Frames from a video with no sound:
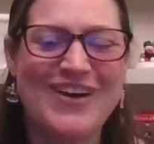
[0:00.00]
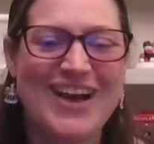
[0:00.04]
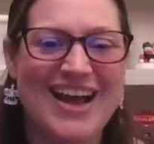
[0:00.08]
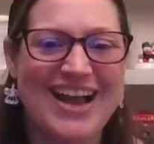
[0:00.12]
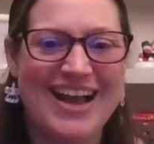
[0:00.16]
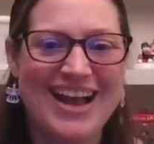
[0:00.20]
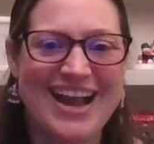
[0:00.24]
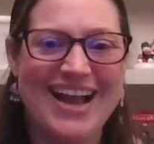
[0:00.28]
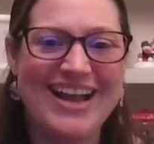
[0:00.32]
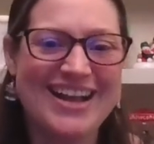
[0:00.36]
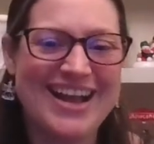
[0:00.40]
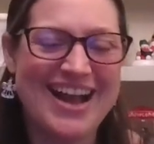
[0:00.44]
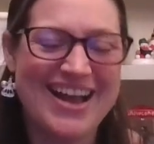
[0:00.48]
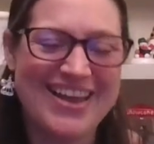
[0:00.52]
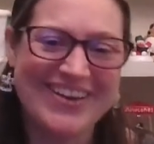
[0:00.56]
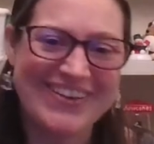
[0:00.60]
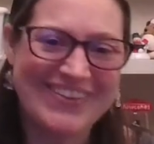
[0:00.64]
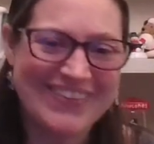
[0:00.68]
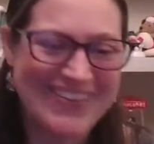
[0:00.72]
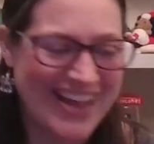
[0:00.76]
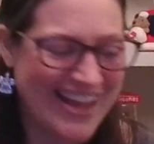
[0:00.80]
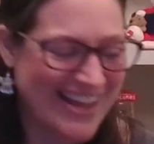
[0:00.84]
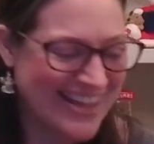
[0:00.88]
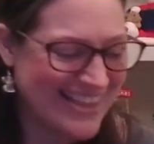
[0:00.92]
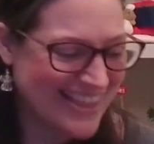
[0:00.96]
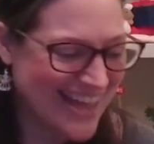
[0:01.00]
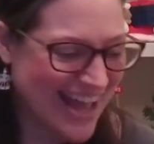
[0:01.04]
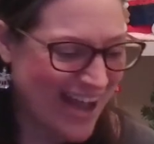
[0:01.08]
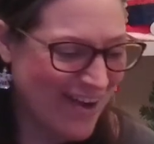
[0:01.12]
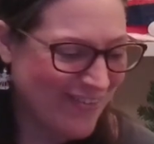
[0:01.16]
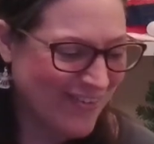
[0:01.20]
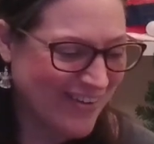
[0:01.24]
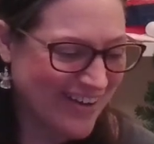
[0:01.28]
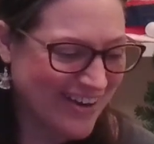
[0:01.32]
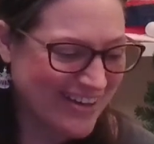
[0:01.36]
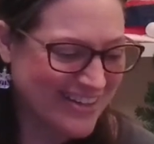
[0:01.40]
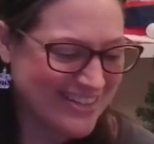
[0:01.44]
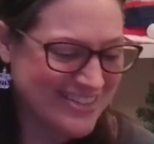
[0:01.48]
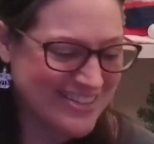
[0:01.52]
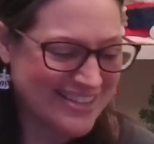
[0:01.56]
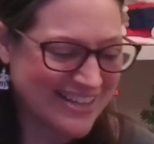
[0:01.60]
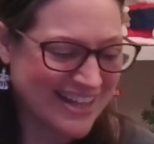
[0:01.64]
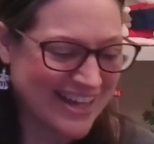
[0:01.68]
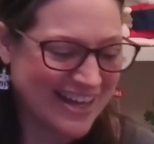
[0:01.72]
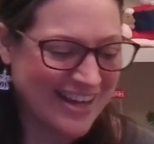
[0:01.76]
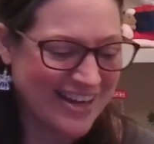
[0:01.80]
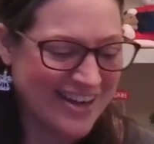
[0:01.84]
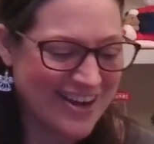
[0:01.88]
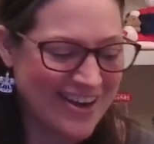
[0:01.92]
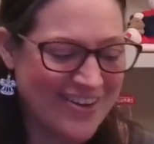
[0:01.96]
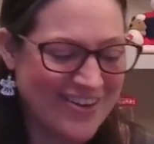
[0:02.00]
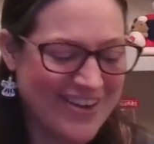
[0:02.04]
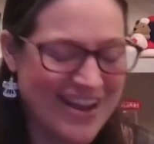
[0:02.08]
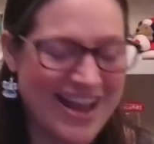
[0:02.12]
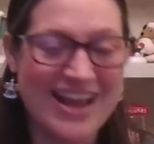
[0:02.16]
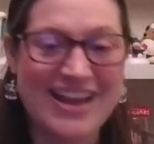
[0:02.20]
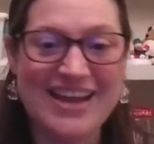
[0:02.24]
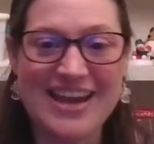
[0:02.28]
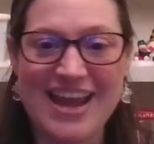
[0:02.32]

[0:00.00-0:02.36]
I kind of like that, where it's like, okay,